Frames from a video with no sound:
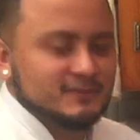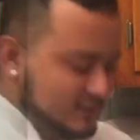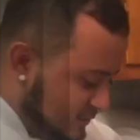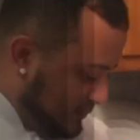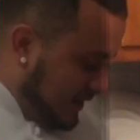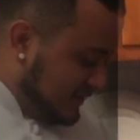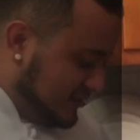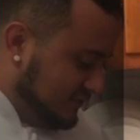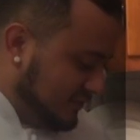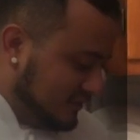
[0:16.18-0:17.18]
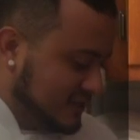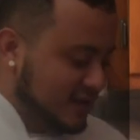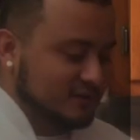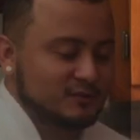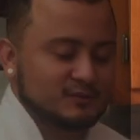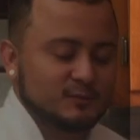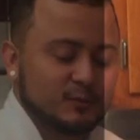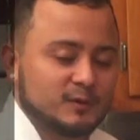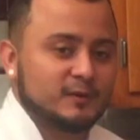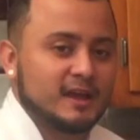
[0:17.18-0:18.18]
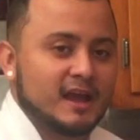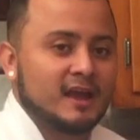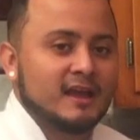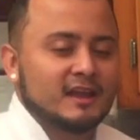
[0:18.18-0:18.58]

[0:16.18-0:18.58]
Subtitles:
To spice up our tacos, we're gonna